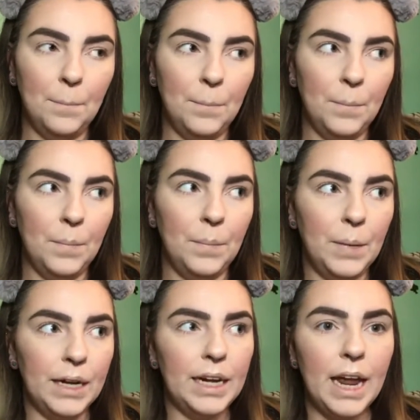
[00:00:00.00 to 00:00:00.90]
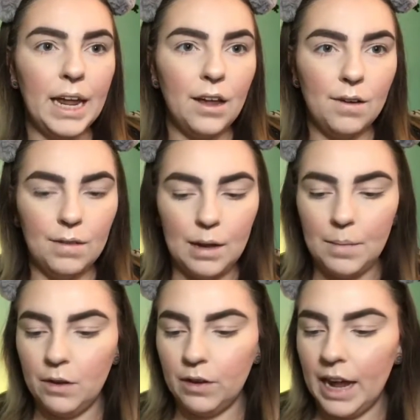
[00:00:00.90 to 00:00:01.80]
Monday,
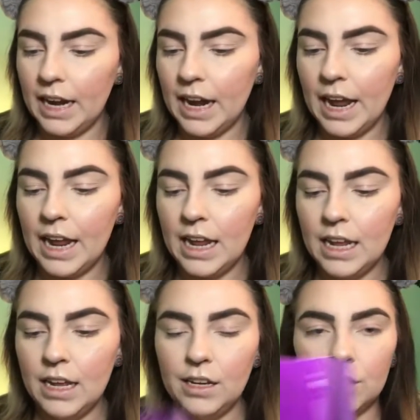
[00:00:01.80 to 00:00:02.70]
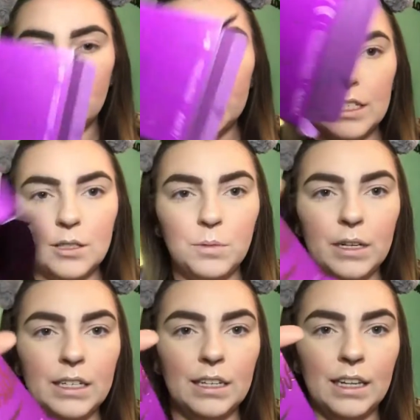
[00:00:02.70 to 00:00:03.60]
MLK Day. So this is
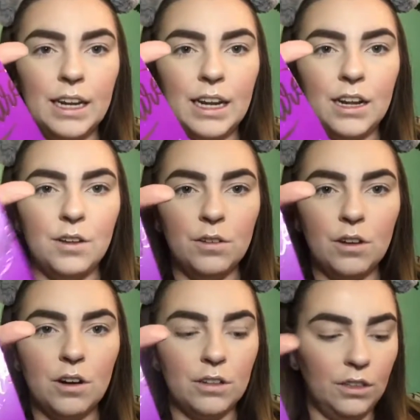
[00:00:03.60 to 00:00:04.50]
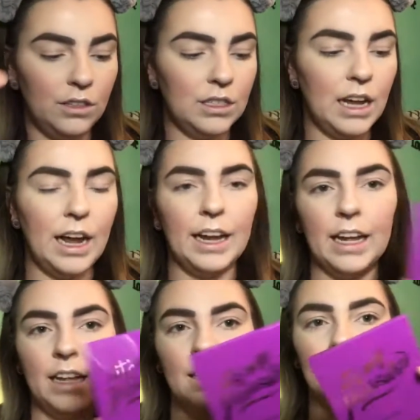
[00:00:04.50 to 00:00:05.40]
what the unicorn looks
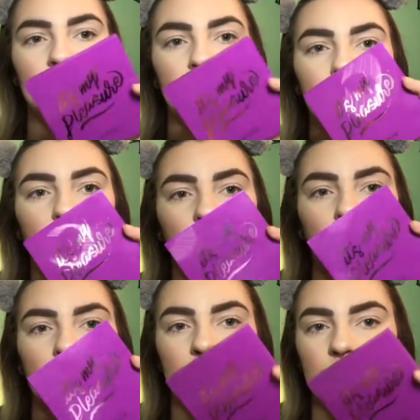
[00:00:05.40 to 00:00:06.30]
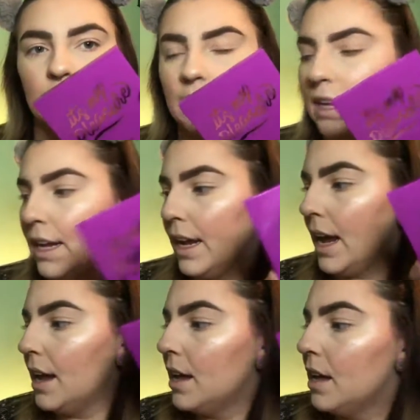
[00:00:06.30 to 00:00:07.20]
like, and this is what the
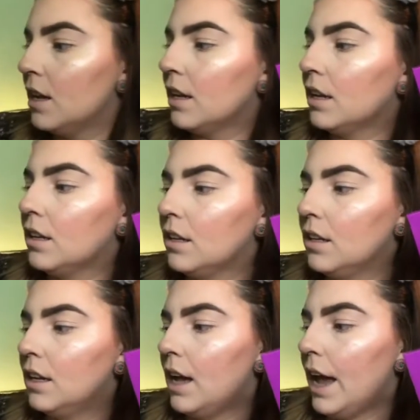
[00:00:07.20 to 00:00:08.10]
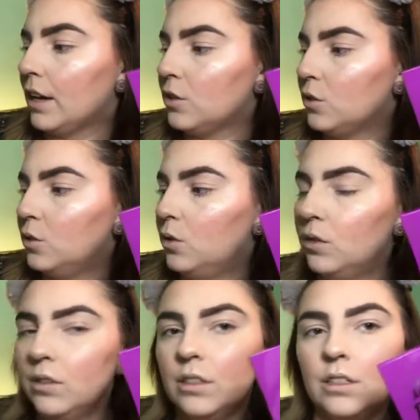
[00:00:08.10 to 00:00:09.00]

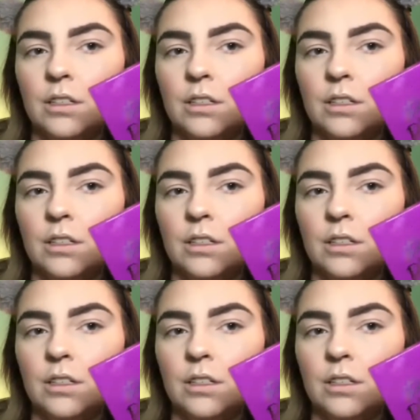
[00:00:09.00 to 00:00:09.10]
actual